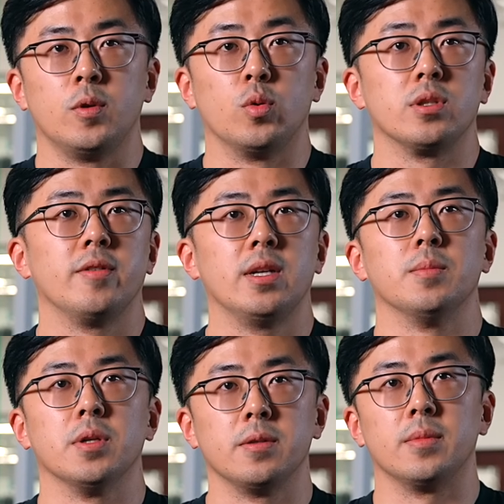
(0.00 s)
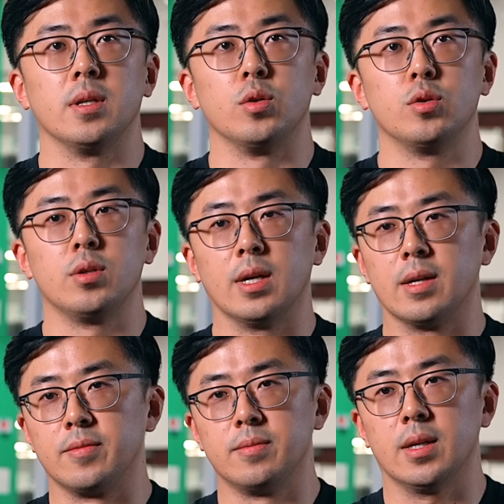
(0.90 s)
was available. It used to
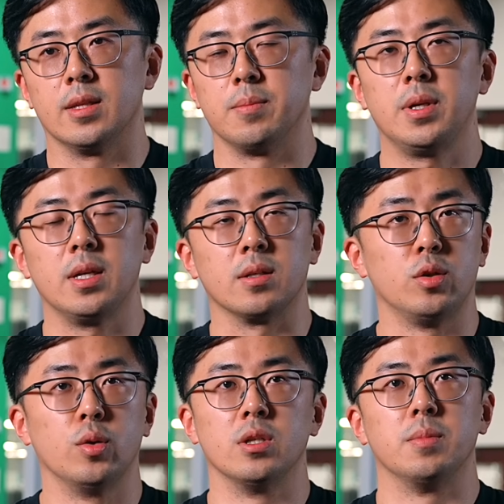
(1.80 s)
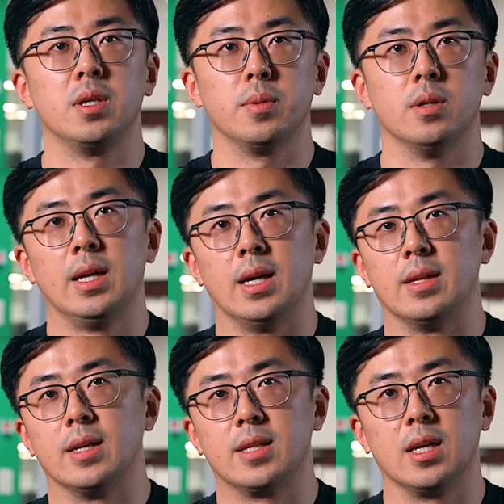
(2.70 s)
have, at the peak, 200 people. At
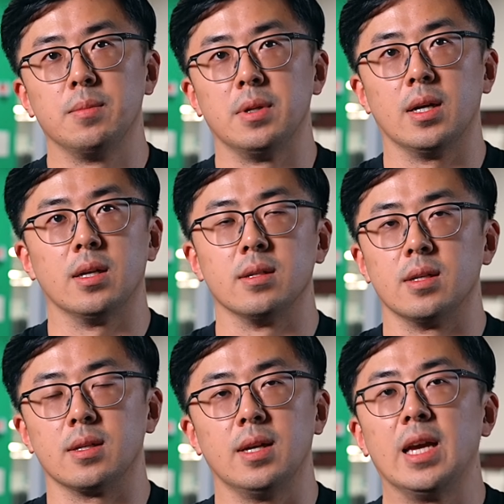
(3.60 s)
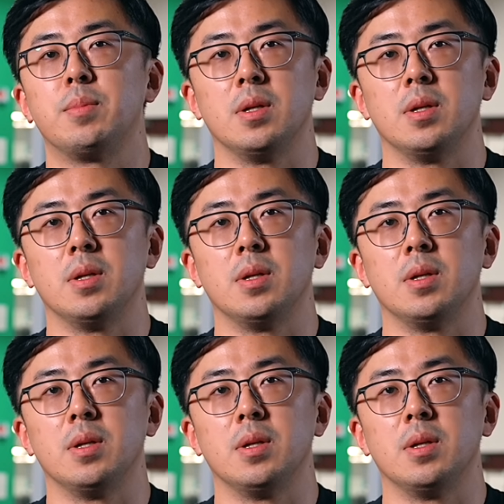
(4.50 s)
that time, it had like eight